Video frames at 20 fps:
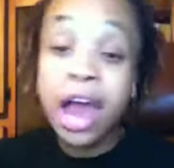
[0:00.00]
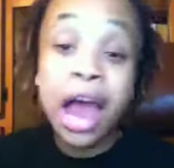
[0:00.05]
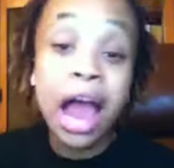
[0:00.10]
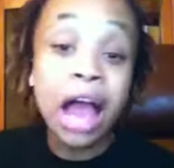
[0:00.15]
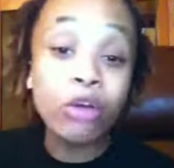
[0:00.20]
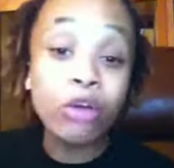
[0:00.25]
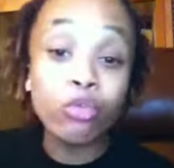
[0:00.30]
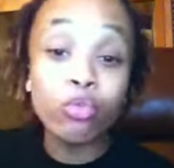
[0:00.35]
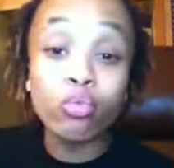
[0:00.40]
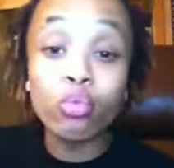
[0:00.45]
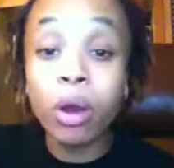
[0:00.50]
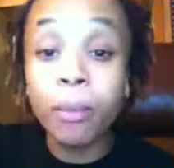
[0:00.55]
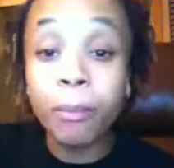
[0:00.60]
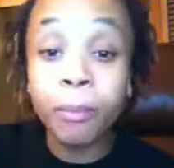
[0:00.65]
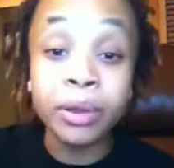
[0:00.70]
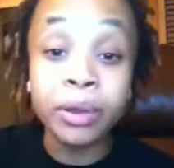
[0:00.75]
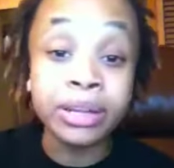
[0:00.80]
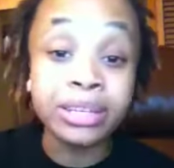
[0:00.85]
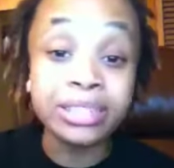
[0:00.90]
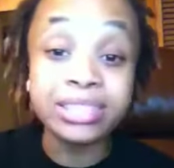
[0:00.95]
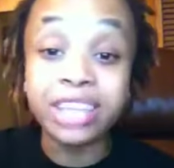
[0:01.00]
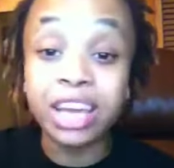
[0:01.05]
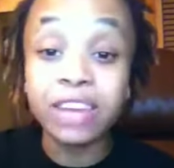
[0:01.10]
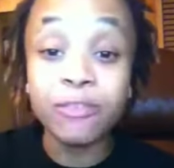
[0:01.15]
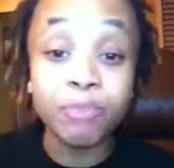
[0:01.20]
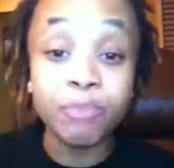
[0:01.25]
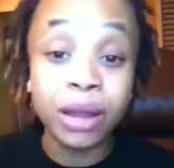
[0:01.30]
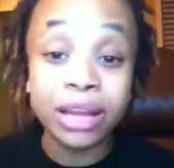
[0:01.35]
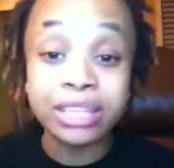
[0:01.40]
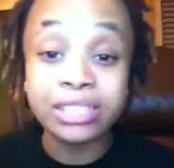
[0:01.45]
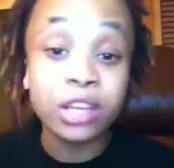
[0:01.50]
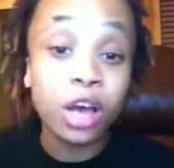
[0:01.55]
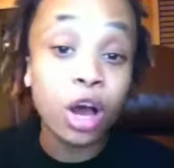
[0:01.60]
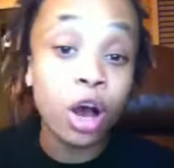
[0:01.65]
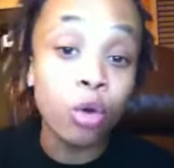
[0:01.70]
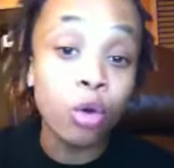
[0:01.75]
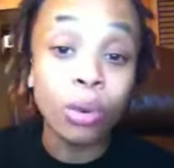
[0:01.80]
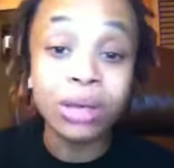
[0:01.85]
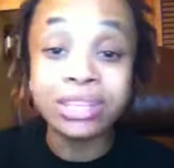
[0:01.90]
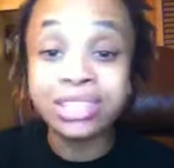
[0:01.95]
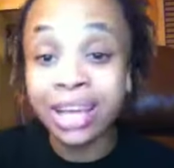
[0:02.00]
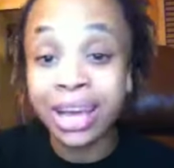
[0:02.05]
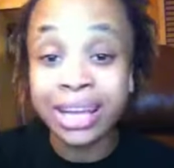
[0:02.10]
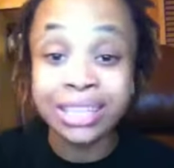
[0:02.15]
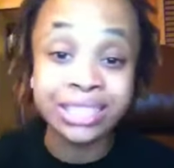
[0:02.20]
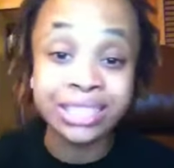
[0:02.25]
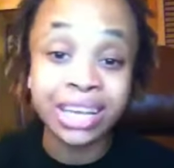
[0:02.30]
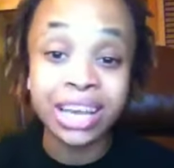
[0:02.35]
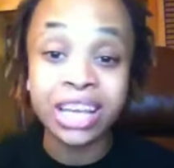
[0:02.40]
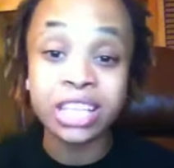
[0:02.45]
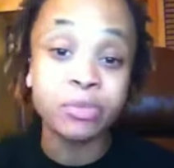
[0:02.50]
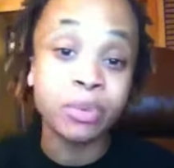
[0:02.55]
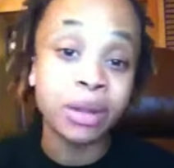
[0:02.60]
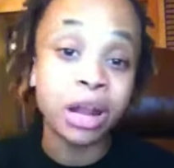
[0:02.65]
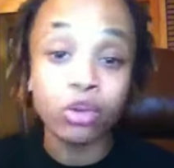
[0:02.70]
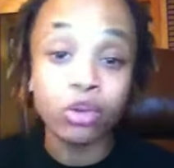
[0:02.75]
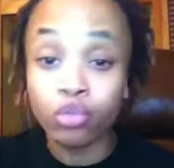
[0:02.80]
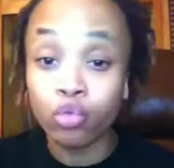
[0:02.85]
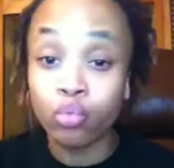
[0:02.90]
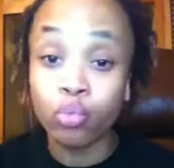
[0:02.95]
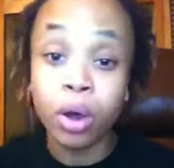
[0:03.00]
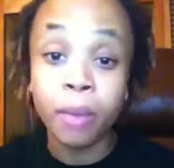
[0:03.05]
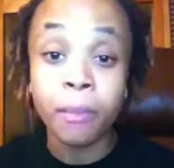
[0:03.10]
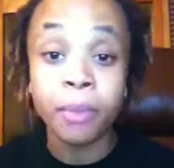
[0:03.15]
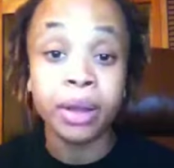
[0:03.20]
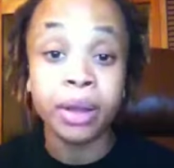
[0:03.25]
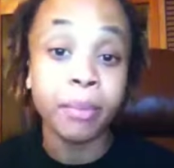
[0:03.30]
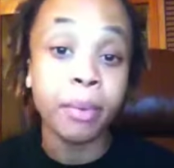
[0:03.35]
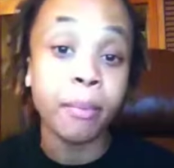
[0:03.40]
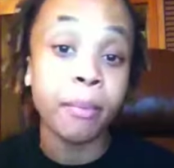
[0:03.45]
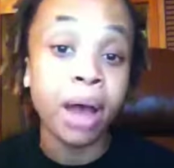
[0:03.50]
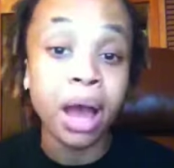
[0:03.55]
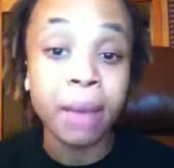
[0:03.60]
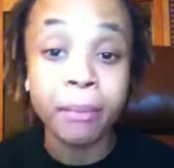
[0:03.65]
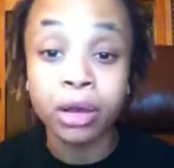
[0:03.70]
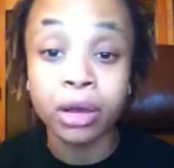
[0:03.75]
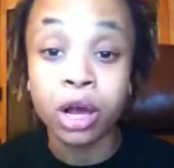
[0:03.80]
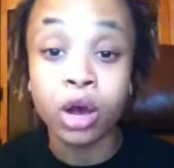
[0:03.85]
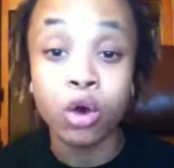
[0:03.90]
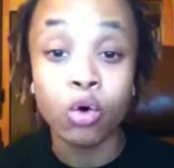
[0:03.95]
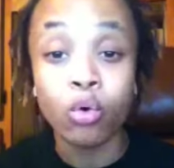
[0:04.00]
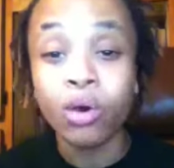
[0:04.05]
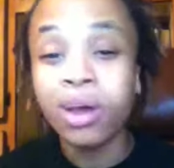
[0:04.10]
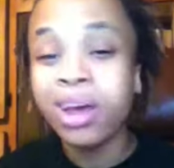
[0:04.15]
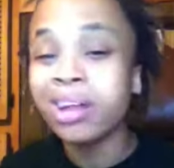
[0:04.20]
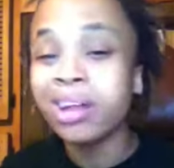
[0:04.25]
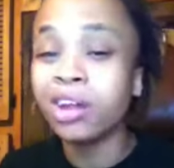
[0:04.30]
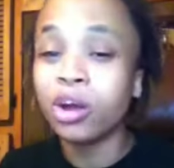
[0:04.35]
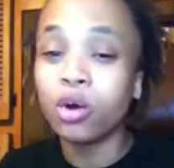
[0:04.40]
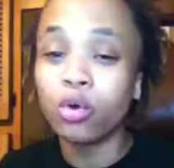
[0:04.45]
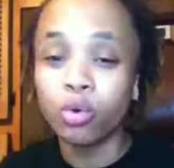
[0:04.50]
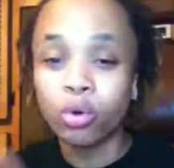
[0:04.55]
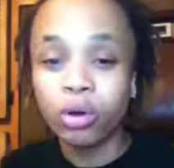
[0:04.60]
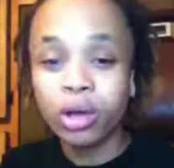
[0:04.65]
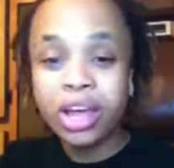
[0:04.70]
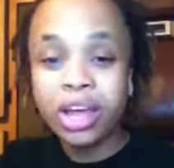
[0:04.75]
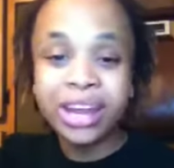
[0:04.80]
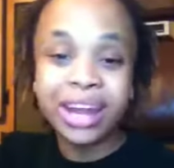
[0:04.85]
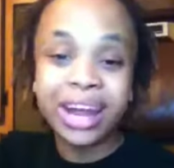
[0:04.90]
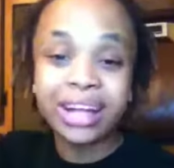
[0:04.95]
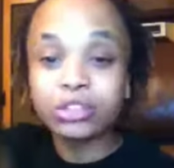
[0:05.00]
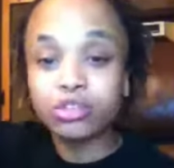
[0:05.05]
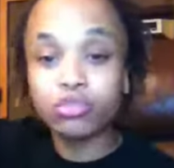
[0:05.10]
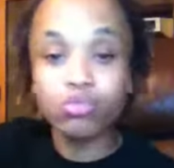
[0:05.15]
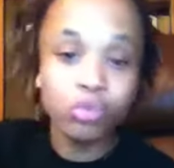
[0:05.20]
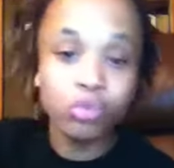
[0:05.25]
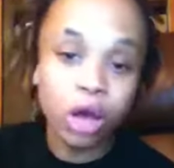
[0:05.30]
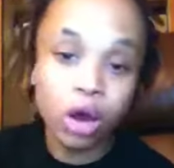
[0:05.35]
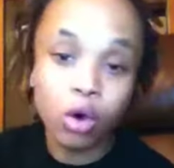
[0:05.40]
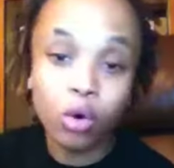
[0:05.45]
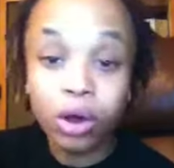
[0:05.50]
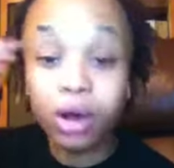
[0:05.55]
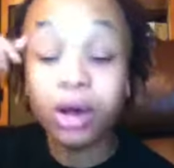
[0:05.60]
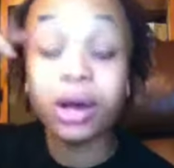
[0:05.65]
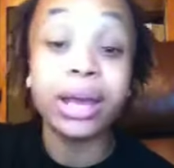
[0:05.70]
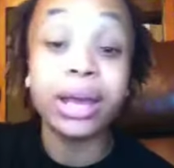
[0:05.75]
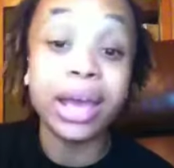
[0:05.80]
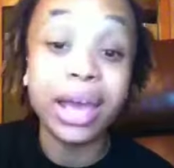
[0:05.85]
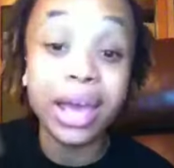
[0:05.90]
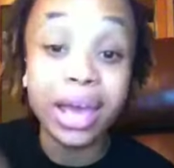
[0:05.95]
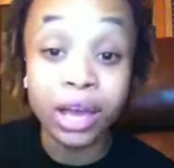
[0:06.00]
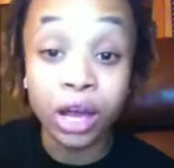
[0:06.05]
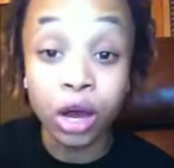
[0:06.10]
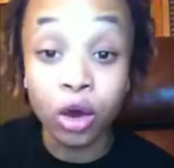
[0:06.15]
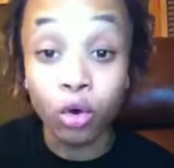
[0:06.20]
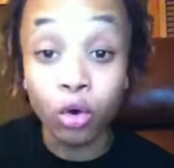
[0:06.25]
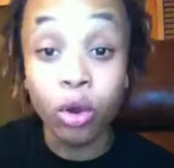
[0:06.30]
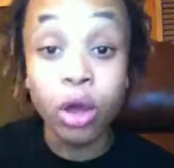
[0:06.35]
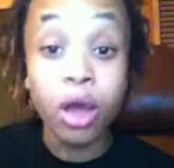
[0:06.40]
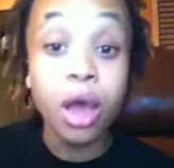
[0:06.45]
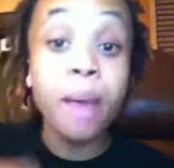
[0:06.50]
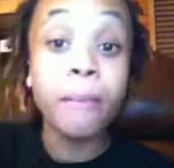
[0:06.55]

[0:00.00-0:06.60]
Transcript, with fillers: I grew up in a safe place, always had J's, but I grew up and my mama gone. No, not too gone, her head gone.